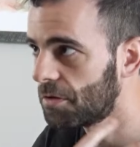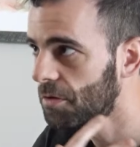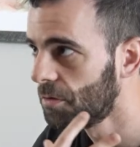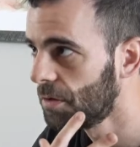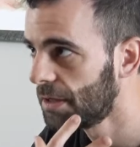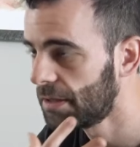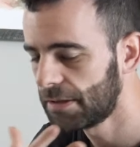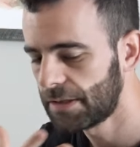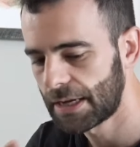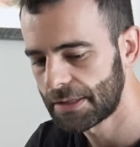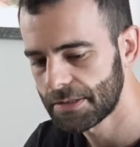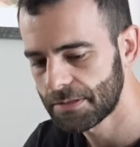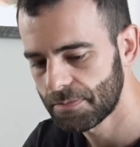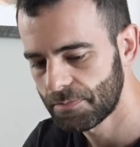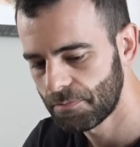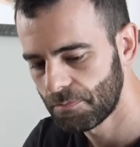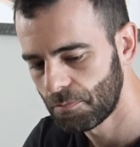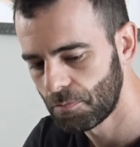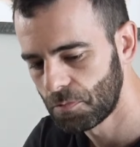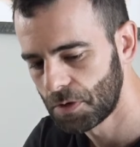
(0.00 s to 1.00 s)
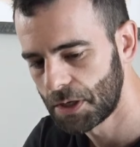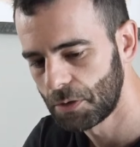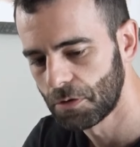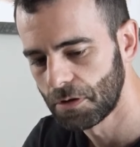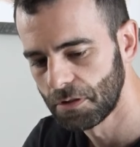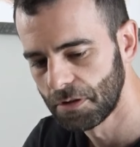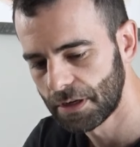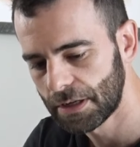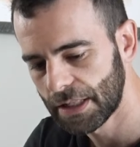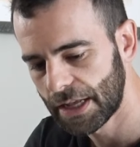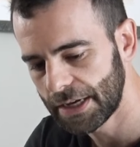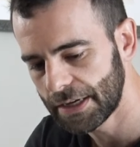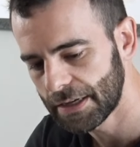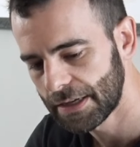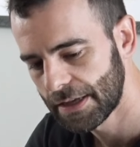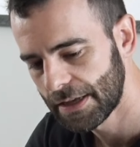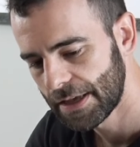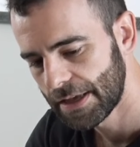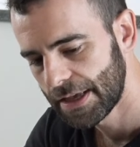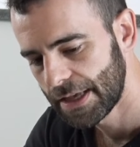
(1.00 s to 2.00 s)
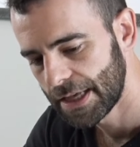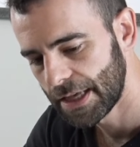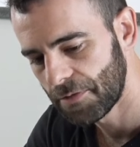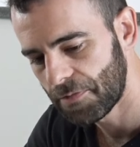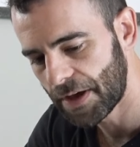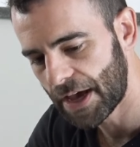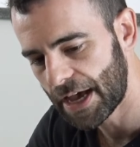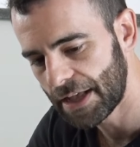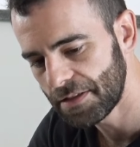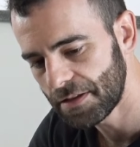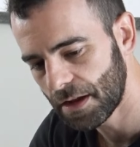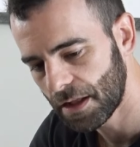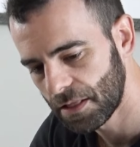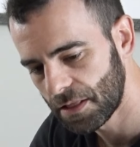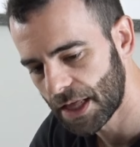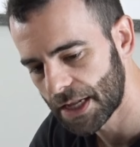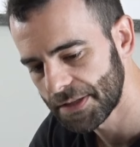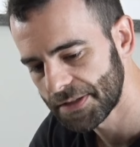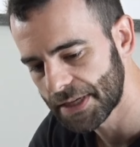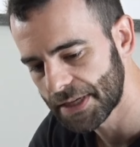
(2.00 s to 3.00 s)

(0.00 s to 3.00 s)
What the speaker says: do it, that's what it would look like. If it had a lot of